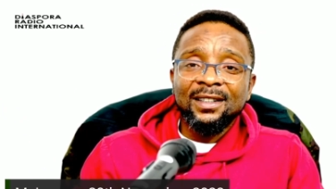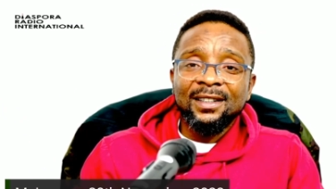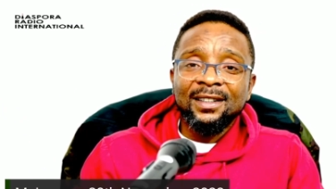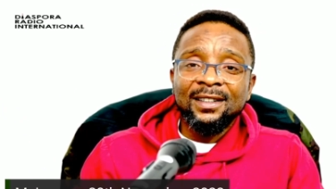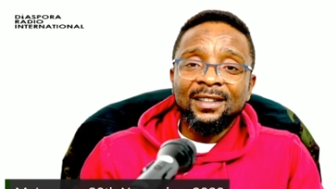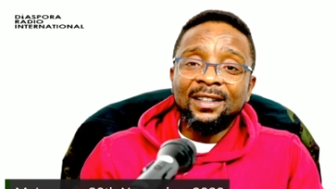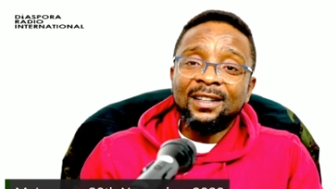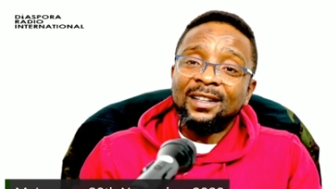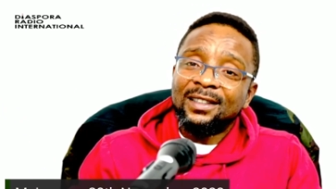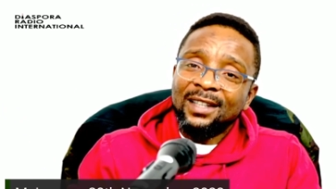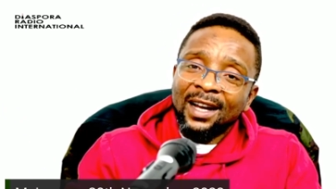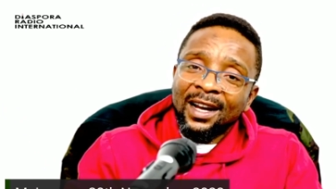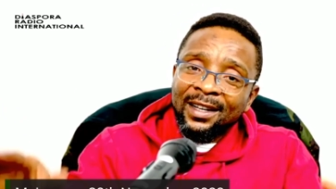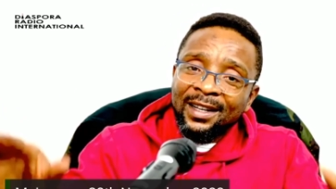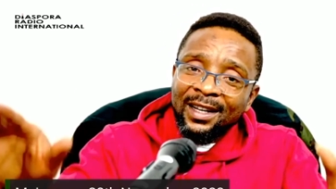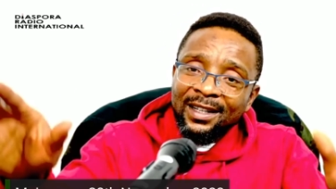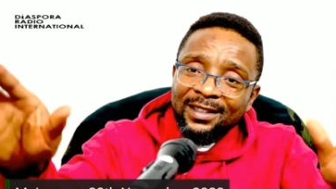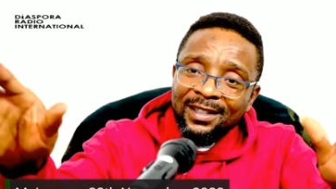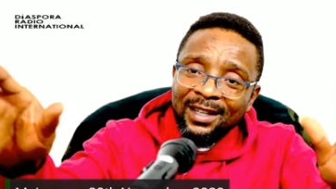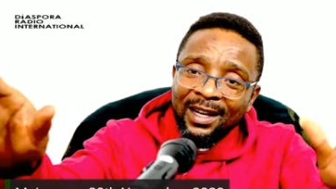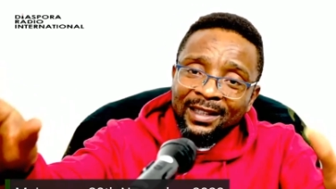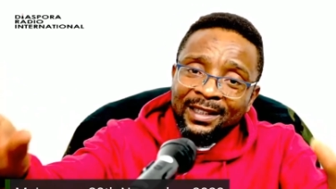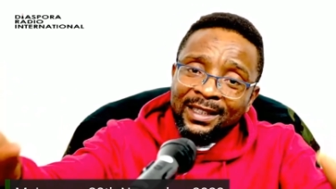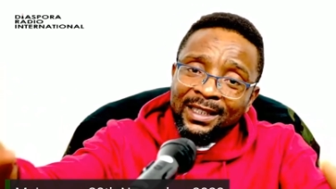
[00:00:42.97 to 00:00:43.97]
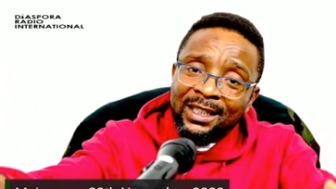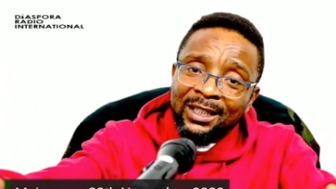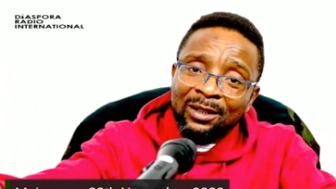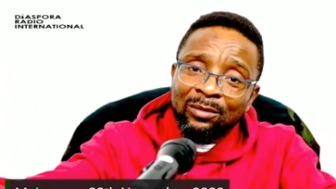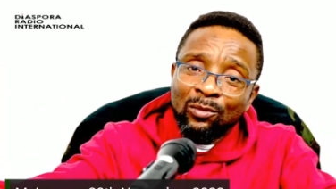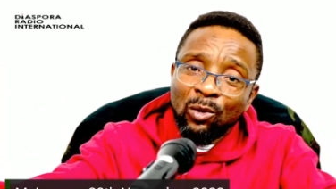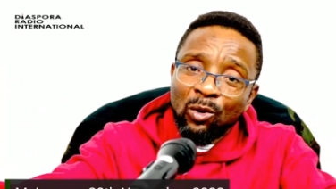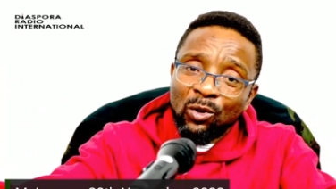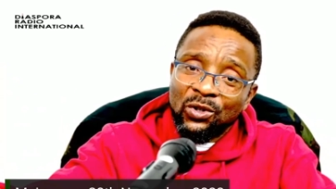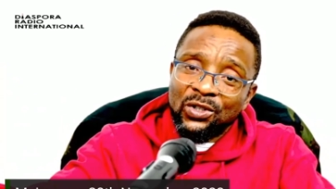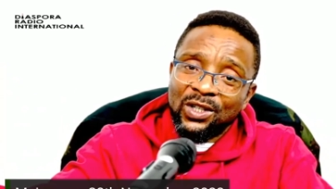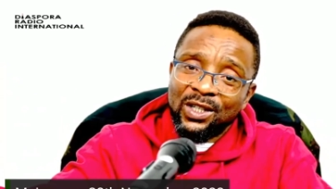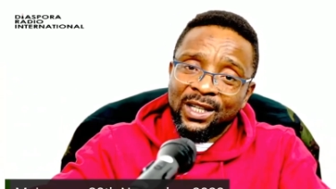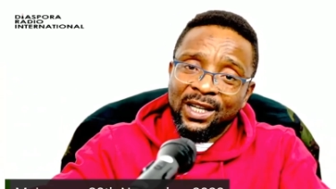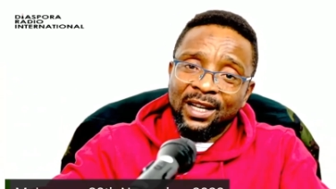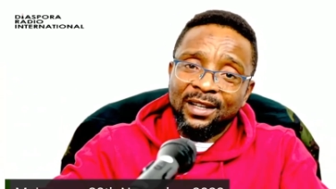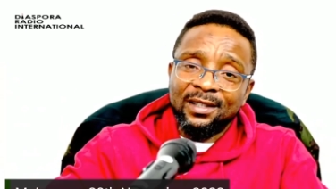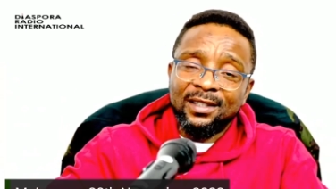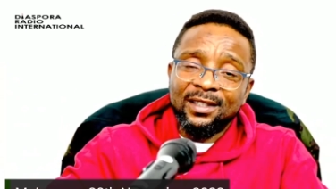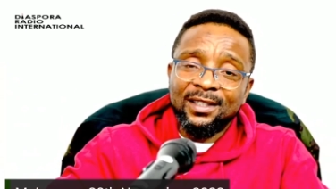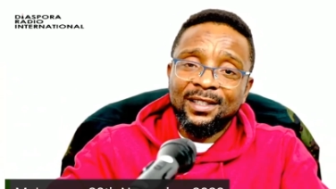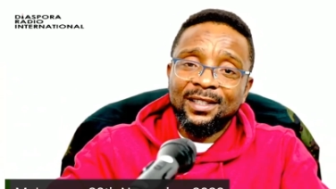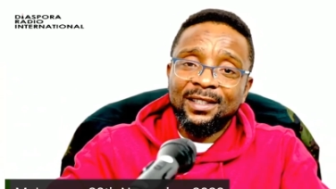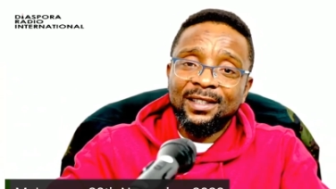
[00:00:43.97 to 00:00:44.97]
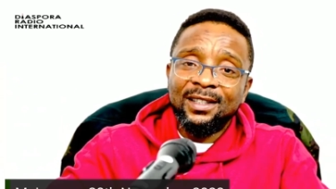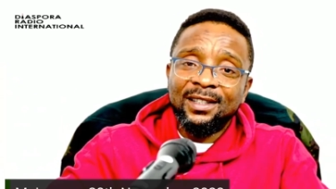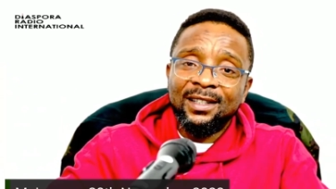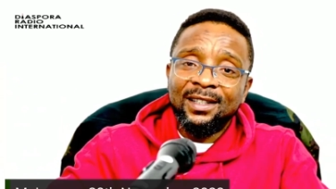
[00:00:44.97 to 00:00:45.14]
The target are the Igbos, yes.